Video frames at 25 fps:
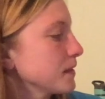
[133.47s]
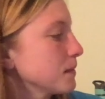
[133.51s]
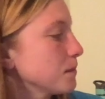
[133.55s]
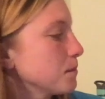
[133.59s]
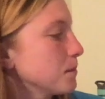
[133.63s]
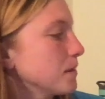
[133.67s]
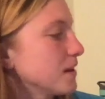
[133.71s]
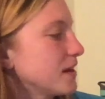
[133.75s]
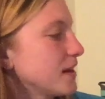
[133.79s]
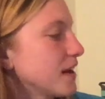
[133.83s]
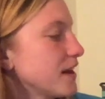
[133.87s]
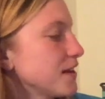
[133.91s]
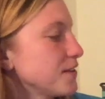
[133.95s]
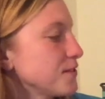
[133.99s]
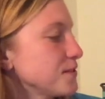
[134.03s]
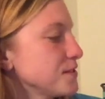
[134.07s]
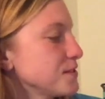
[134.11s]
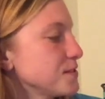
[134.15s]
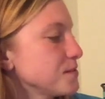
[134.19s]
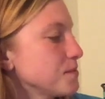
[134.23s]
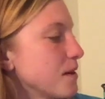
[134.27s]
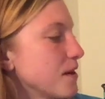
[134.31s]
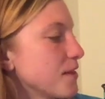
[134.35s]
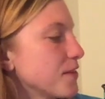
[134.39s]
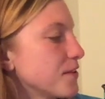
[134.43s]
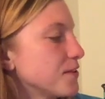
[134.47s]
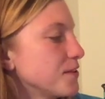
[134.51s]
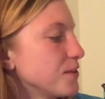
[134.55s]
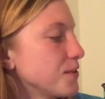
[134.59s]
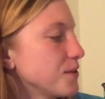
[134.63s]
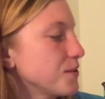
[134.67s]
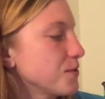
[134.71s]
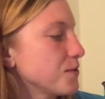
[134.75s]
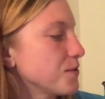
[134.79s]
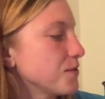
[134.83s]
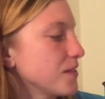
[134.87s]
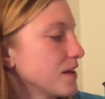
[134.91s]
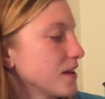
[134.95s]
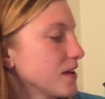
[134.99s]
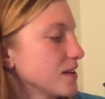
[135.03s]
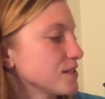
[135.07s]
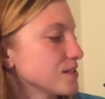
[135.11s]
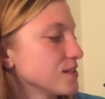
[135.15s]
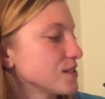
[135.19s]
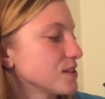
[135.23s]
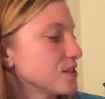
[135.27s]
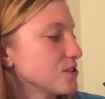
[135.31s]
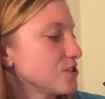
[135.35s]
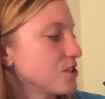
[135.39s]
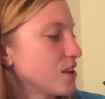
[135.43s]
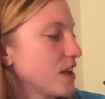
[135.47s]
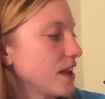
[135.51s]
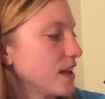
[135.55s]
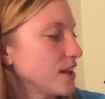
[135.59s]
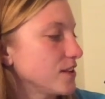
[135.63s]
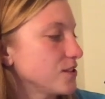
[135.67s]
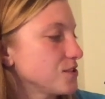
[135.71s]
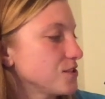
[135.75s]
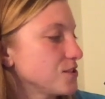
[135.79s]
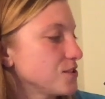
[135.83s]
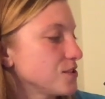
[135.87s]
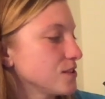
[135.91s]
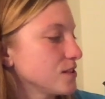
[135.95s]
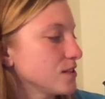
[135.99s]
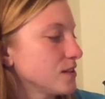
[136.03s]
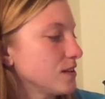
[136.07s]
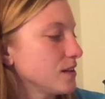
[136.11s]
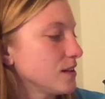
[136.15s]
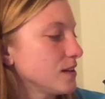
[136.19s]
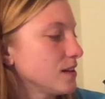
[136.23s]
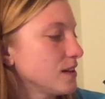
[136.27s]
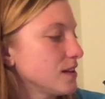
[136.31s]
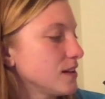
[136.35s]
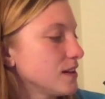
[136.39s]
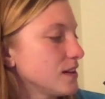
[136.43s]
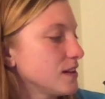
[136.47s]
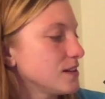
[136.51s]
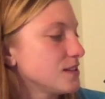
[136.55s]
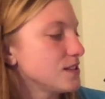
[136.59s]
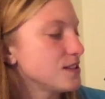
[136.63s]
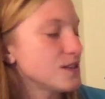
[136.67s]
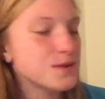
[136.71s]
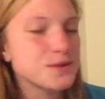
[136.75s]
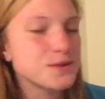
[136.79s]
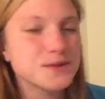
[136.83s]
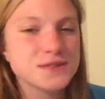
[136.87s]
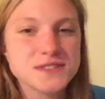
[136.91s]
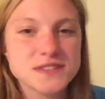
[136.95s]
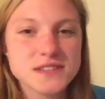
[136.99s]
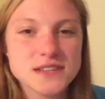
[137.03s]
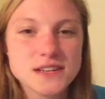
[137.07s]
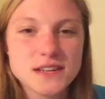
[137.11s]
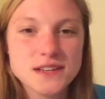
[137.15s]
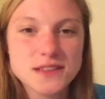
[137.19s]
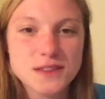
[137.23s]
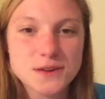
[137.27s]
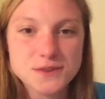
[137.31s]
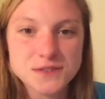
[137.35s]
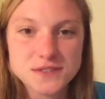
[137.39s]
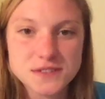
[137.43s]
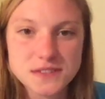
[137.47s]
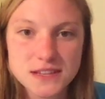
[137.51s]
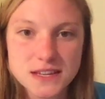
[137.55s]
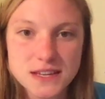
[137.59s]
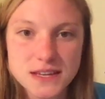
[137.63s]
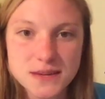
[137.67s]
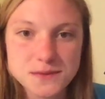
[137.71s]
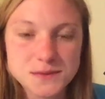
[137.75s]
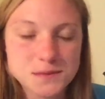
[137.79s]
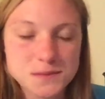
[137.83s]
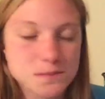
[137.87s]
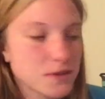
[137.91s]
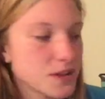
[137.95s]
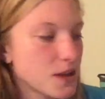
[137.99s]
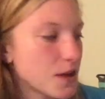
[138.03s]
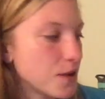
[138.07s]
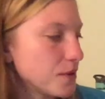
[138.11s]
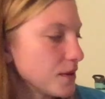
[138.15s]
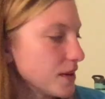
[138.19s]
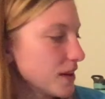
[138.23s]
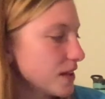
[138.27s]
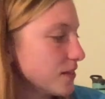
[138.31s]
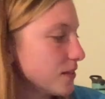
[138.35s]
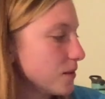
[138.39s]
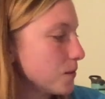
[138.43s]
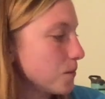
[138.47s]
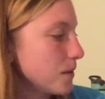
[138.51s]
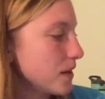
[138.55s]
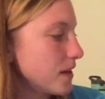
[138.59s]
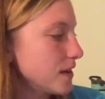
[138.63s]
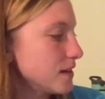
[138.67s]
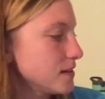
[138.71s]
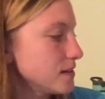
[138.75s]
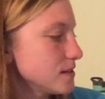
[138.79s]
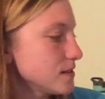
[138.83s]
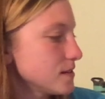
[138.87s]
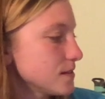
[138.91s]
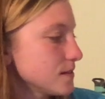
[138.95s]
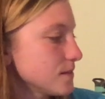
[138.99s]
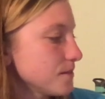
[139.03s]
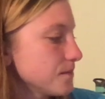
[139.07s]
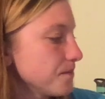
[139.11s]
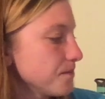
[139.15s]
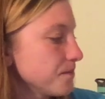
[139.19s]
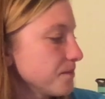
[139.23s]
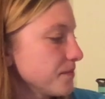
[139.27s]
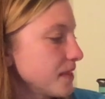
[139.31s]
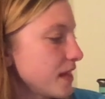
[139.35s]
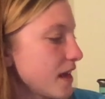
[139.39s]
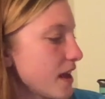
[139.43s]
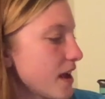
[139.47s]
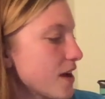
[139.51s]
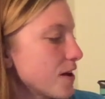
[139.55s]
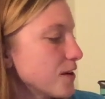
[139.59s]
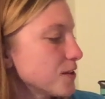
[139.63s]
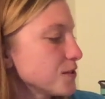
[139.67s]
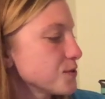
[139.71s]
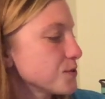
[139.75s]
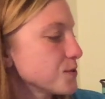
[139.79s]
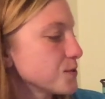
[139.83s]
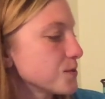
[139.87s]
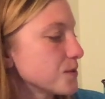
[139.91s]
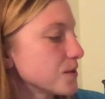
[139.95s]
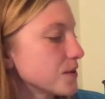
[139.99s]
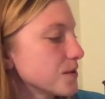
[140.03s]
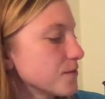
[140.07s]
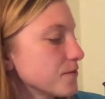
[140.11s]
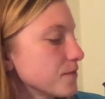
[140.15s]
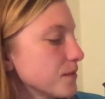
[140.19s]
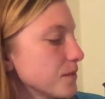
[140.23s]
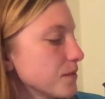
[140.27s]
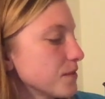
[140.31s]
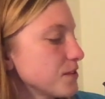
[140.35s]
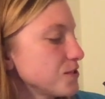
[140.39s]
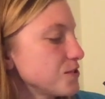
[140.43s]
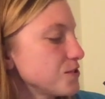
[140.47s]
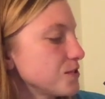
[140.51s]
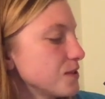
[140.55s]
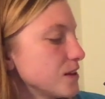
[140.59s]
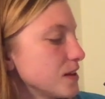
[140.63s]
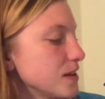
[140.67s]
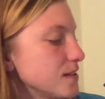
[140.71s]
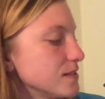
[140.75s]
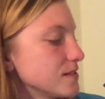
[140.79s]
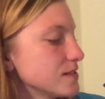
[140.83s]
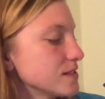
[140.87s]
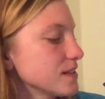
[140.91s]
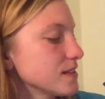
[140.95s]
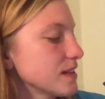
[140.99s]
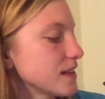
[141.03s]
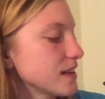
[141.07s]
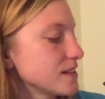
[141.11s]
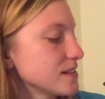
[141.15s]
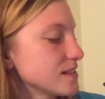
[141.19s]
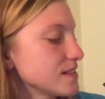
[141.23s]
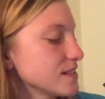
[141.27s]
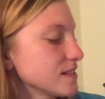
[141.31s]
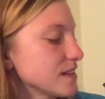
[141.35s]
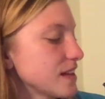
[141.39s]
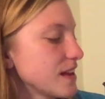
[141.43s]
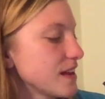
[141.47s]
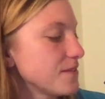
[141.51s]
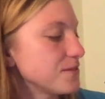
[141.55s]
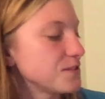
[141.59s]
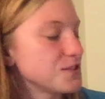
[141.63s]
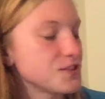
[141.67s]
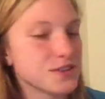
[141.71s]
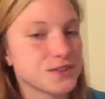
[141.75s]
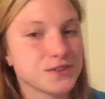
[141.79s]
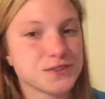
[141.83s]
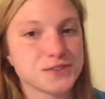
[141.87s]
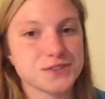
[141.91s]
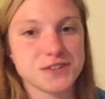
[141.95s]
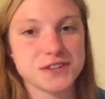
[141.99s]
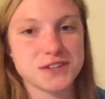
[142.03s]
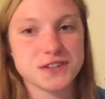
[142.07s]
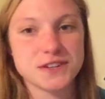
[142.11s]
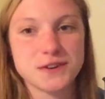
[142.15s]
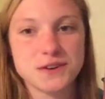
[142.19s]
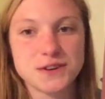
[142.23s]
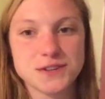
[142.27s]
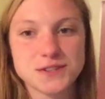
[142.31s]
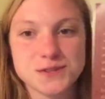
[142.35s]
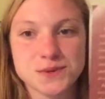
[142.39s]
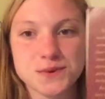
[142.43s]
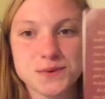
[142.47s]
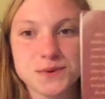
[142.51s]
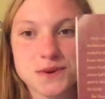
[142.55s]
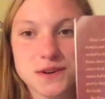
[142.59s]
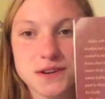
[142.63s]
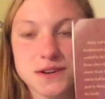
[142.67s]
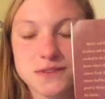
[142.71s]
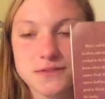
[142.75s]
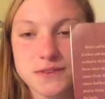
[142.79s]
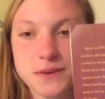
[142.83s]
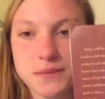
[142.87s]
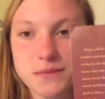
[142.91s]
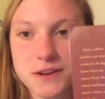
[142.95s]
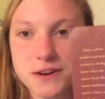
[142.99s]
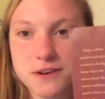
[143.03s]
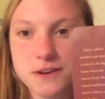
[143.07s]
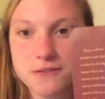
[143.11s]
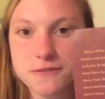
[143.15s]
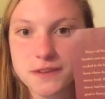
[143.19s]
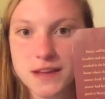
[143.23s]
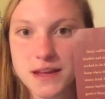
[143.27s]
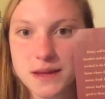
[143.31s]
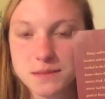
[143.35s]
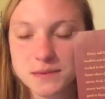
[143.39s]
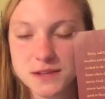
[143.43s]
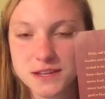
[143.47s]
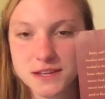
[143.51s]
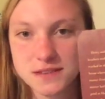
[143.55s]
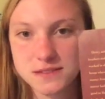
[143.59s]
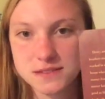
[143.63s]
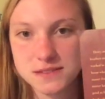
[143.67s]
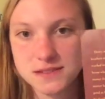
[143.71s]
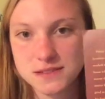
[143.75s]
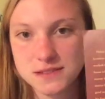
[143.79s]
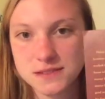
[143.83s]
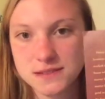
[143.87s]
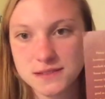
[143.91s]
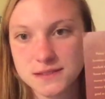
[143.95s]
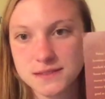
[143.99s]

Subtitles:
But Henry's mother knew things could change. Do you see those leaves blowing in the wind? They are torn from the trees like slave children are torn from their families.